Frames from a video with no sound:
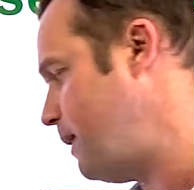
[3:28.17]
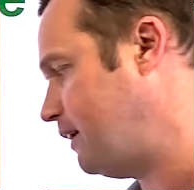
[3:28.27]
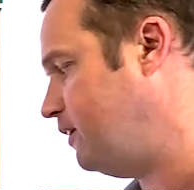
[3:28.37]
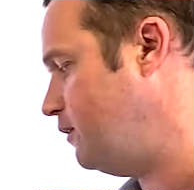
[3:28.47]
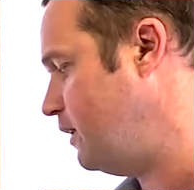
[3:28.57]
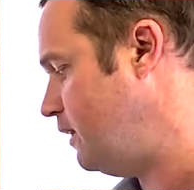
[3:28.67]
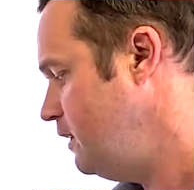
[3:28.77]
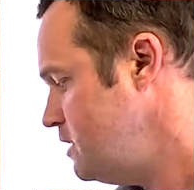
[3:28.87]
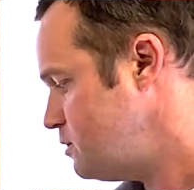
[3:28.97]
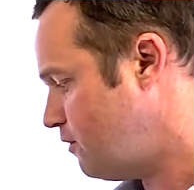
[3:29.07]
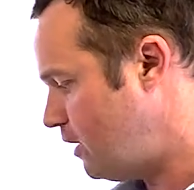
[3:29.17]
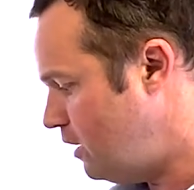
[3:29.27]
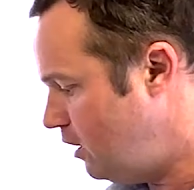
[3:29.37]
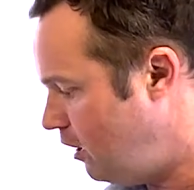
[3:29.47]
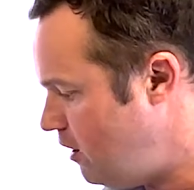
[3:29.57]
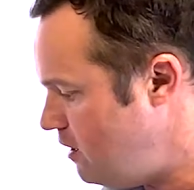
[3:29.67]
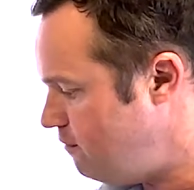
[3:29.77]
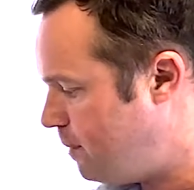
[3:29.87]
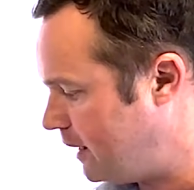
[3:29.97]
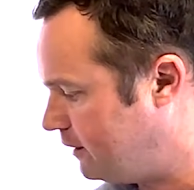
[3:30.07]
bacteria. So we've got
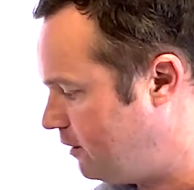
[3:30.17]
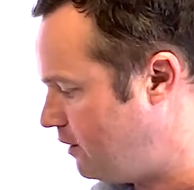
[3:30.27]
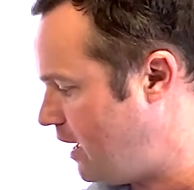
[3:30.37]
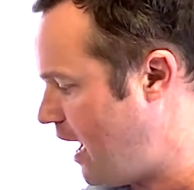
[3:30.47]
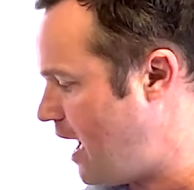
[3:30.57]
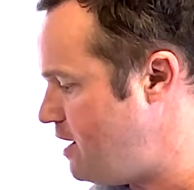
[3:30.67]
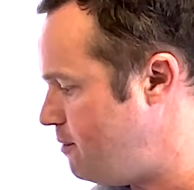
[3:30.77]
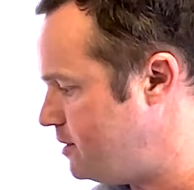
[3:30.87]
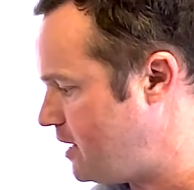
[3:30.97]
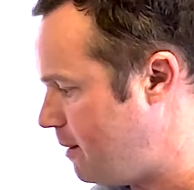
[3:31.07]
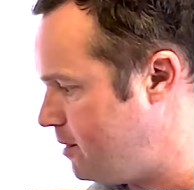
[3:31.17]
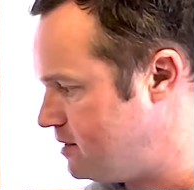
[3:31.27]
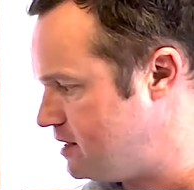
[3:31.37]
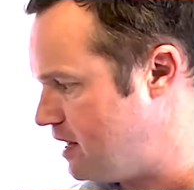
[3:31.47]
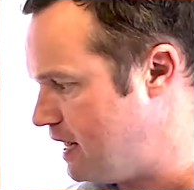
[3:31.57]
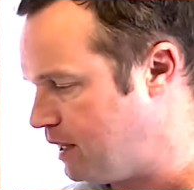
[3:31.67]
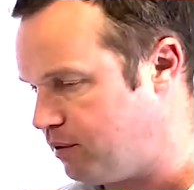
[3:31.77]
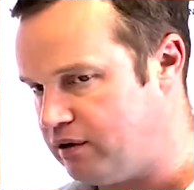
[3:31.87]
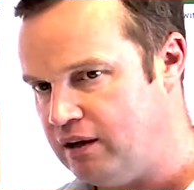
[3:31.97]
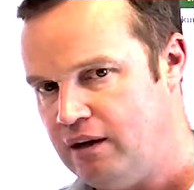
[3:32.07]
live bacteria and their metabolites in the
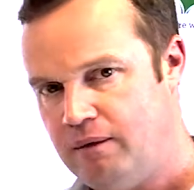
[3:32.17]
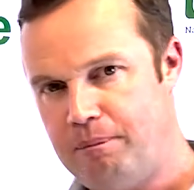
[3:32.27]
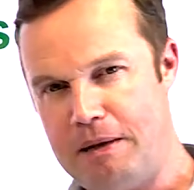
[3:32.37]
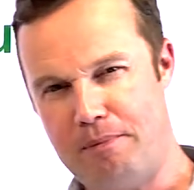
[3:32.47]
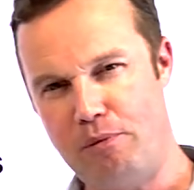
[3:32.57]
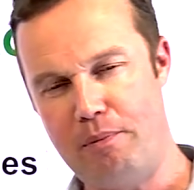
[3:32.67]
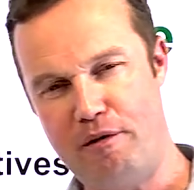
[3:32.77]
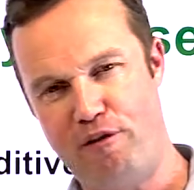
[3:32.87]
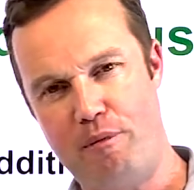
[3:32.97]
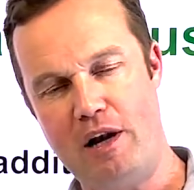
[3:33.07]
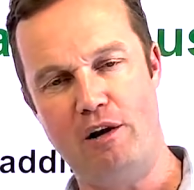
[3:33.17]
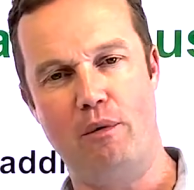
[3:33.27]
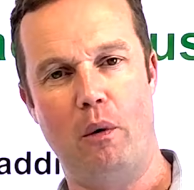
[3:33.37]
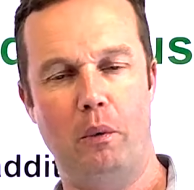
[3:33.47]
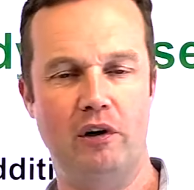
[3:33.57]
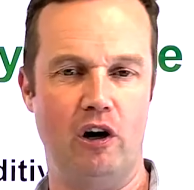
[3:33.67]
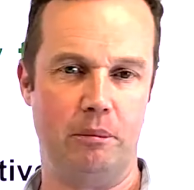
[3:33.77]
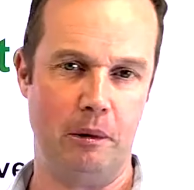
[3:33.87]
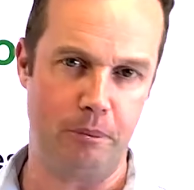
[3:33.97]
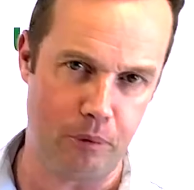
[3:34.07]
liquid. People will be familiar with what we talk
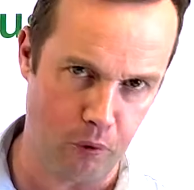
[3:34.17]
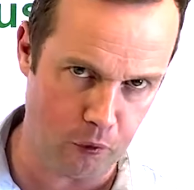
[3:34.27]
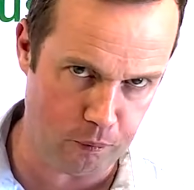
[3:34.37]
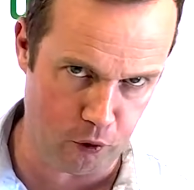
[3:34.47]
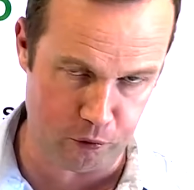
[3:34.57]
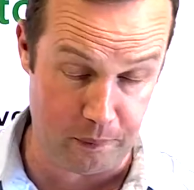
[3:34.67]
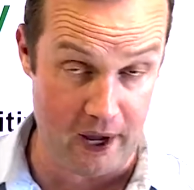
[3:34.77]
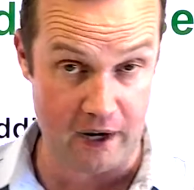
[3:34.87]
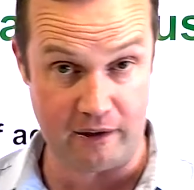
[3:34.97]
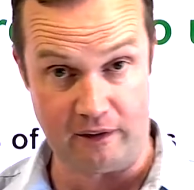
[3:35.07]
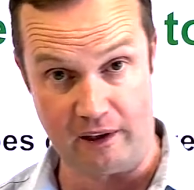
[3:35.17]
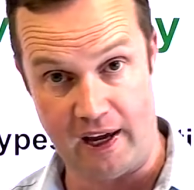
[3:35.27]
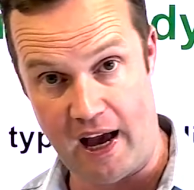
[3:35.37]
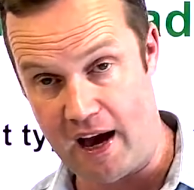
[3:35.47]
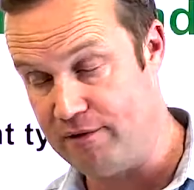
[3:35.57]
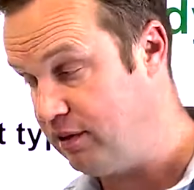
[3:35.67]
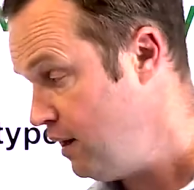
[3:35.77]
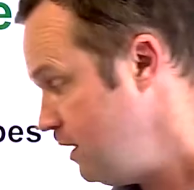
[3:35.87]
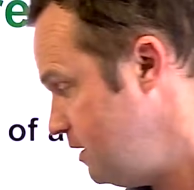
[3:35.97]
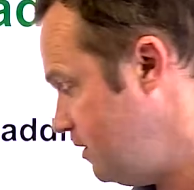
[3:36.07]
about pro and postbiotics in calves.
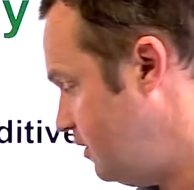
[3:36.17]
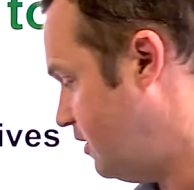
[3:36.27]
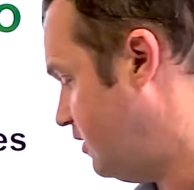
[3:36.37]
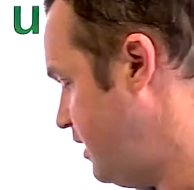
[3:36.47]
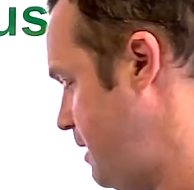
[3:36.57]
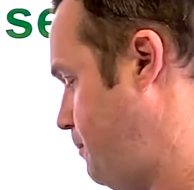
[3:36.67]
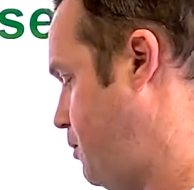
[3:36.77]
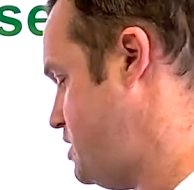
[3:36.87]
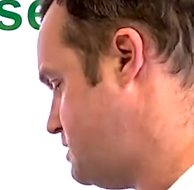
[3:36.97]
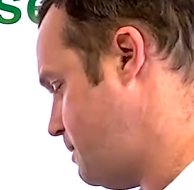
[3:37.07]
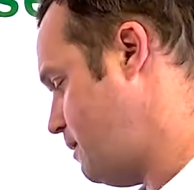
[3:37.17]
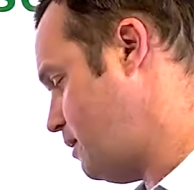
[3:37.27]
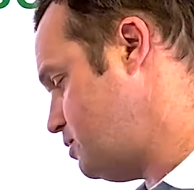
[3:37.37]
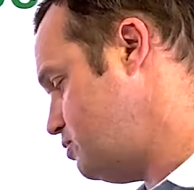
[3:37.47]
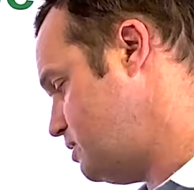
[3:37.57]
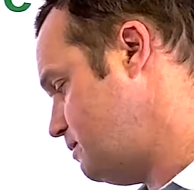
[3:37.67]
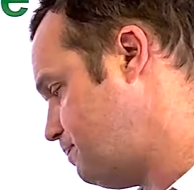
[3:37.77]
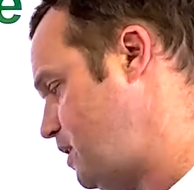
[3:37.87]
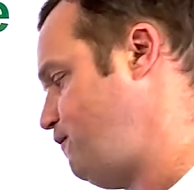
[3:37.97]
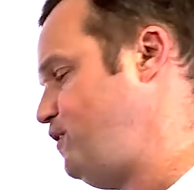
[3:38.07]
This is the same principle around using
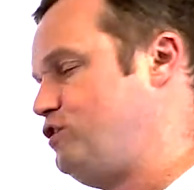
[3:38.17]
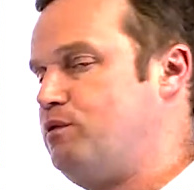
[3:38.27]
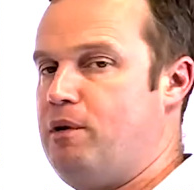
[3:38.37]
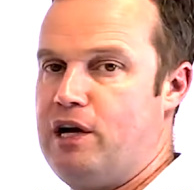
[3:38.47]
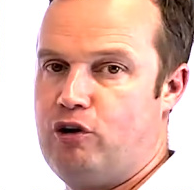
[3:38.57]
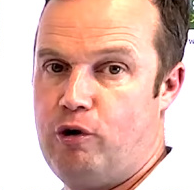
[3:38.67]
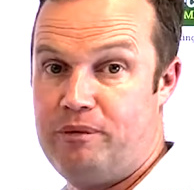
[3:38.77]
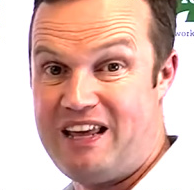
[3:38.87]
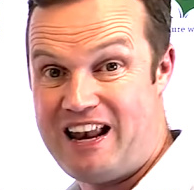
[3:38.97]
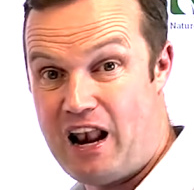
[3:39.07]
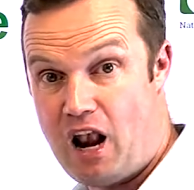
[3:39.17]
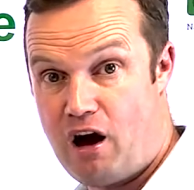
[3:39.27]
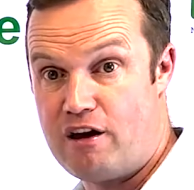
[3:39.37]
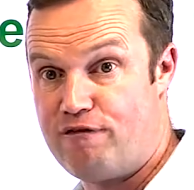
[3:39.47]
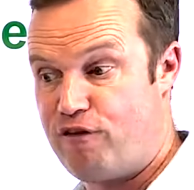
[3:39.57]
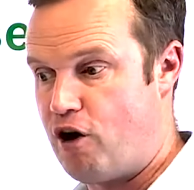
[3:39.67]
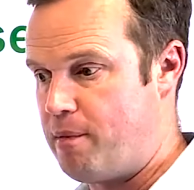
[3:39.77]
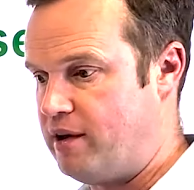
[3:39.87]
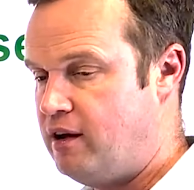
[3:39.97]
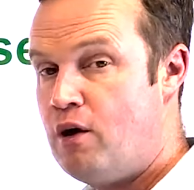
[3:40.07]
beneficial microbes in a live
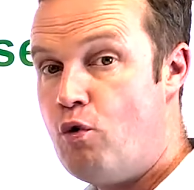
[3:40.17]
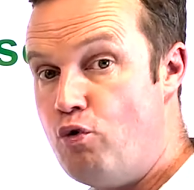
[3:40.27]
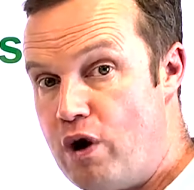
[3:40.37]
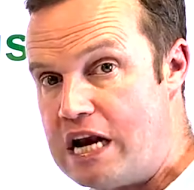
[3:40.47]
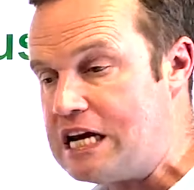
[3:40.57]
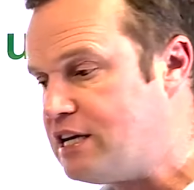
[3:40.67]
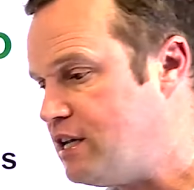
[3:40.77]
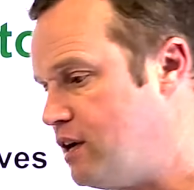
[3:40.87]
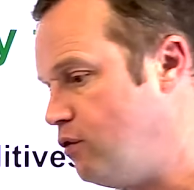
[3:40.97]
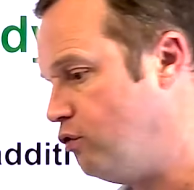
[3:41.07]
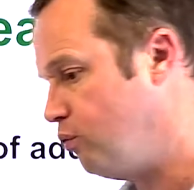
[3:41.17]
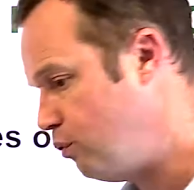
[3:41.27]
format, ready to use,